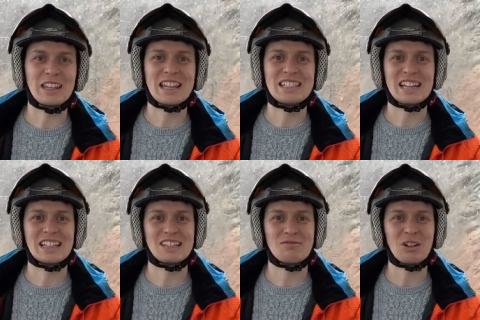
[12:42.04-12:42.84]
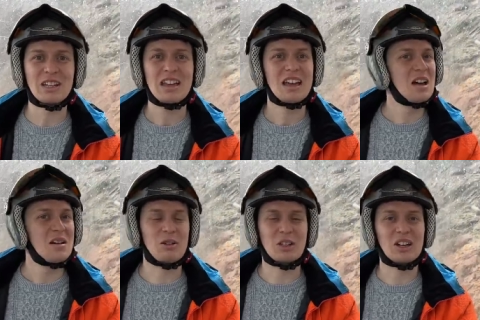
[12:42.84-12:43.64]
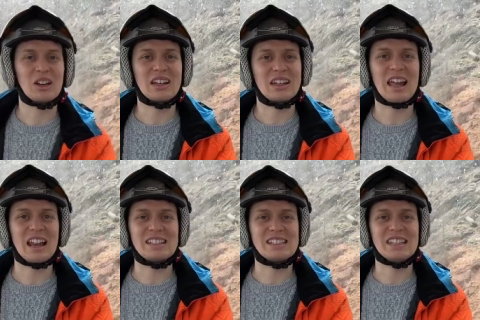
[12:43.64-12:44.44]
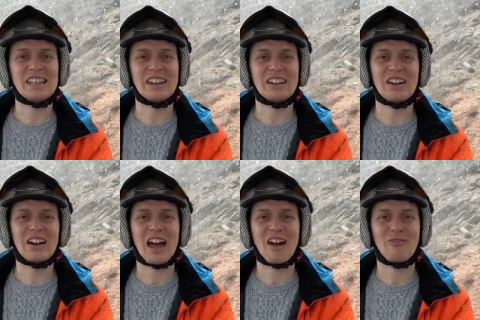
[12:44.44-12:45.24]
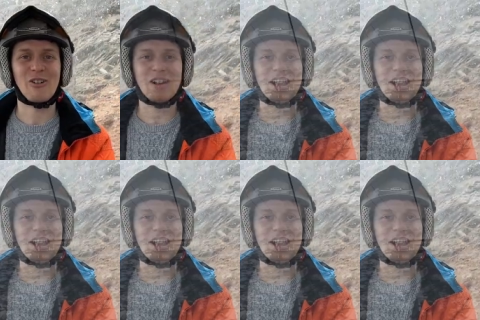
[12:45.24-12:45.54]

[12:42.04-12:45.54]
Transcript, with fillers: that I checked this morning, but uh, yeah, let's see and uh, have fun.